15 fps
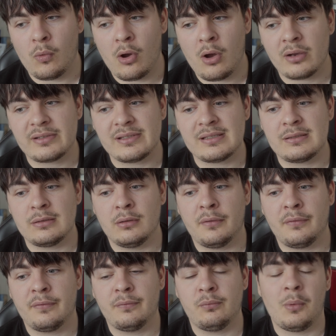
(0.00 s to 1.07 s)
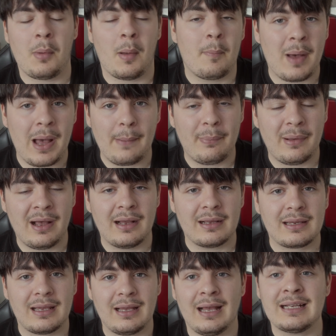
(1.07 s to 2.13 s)
walks and stuff with my
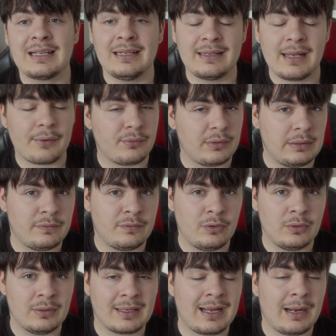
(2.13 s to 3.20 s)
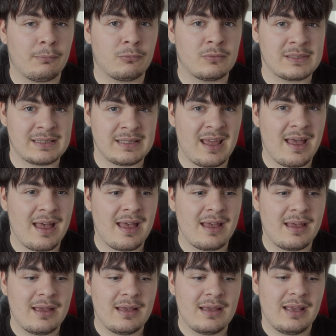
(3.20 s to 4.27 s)
backpack, I can definitely feel the camera's there.
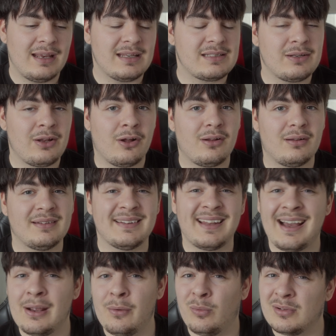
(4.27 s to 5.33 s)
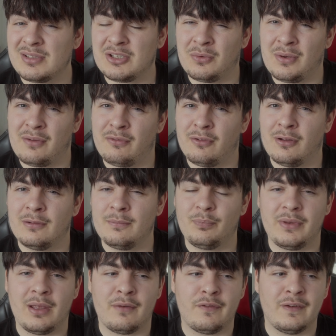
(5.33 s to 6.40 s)
It's not light whatsoever.
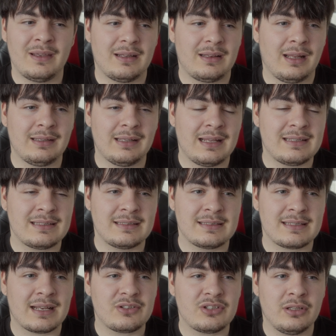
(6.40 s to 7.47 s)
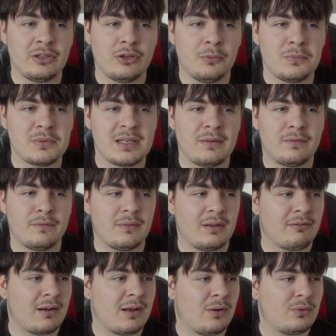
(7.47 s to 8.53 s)
I think the lens actually comes in
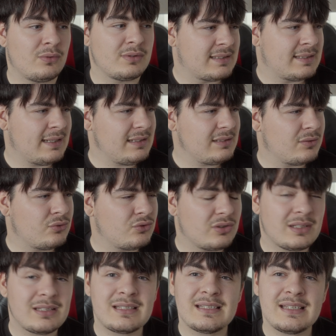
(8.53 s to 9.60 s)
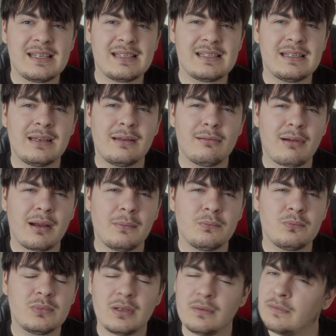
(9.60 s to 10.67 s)
around 660
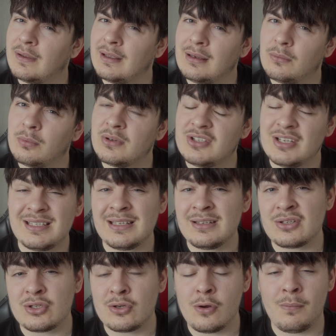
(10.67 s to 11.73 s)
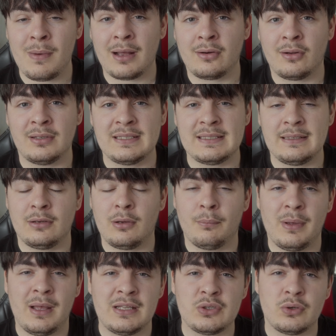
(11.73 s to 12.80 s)
grams, I think, which isn't too bad, honestly,
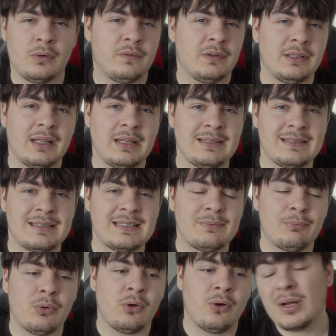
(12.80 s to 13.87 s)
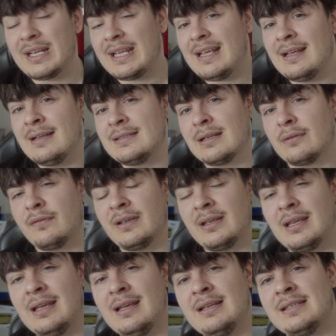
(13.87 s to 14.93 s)
compared to other lenses. But what it is, I
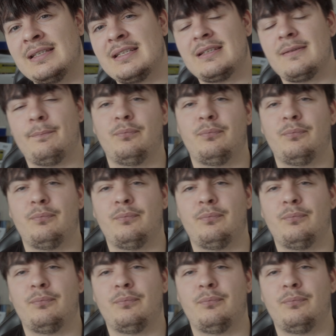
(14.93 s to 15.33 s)
think it is